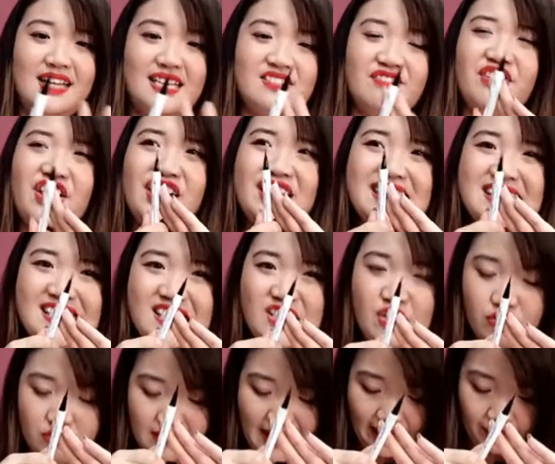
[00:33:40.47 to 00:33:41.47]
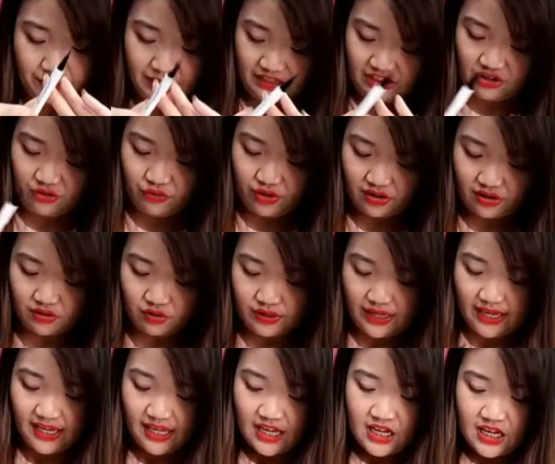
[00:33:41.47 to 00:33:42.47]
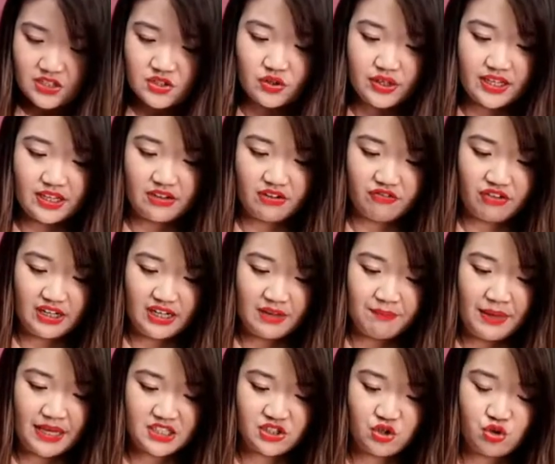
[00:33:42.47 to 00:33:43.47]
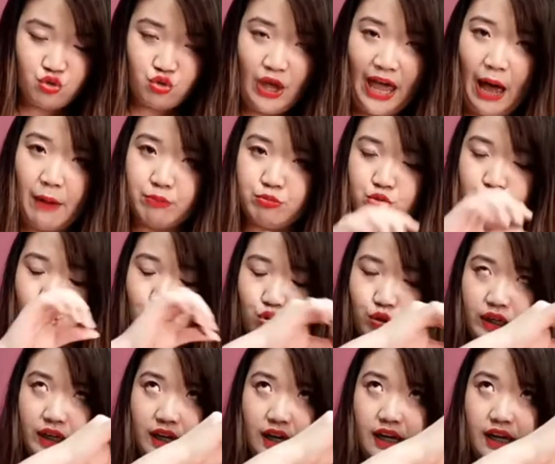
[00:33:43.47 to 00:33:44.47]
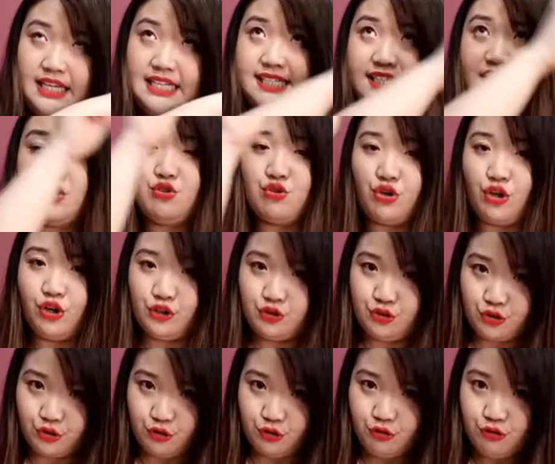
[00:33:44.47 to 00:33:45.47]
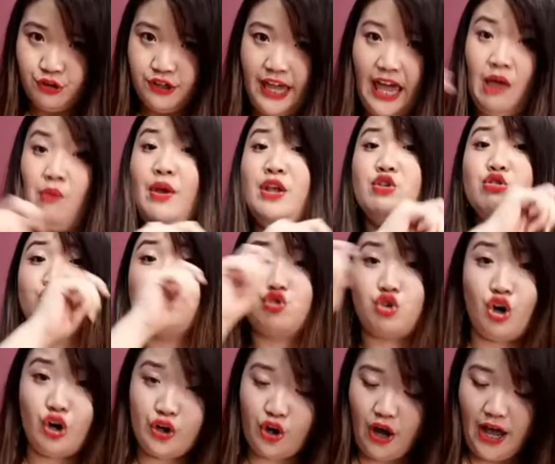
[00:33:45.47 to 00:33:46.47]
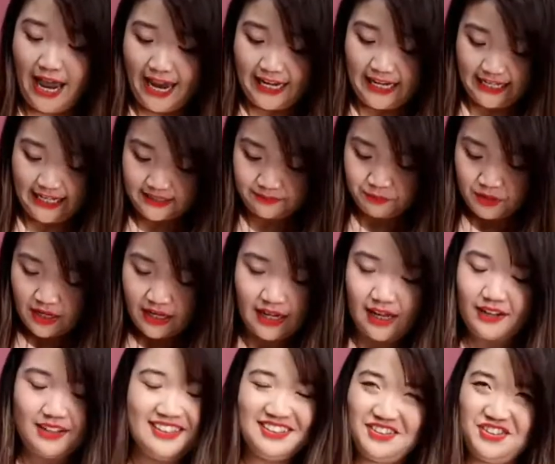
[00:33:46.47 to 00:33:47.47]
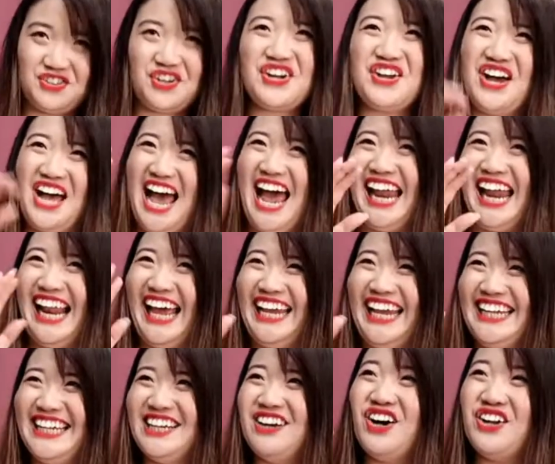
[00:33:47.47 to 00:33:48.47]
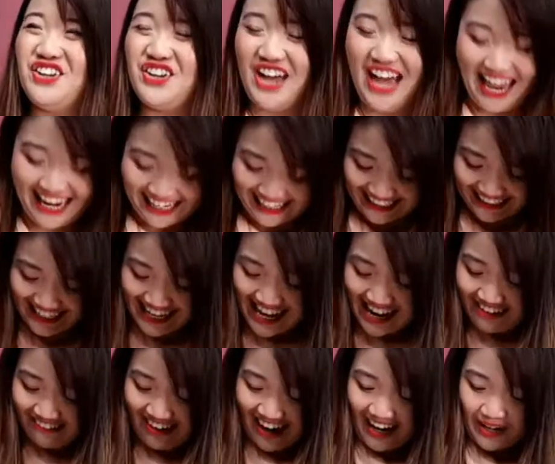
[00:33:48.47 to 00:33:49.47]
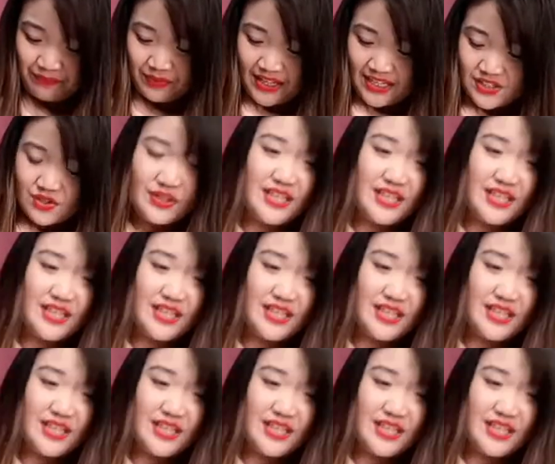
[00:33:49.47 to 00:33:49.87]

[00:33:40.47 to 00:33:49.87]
It's very silk-like material, okay? So it really makes you help to uh, easier to control and when you draw your eyelid uh, draw your eyeliner on your eyelid, right?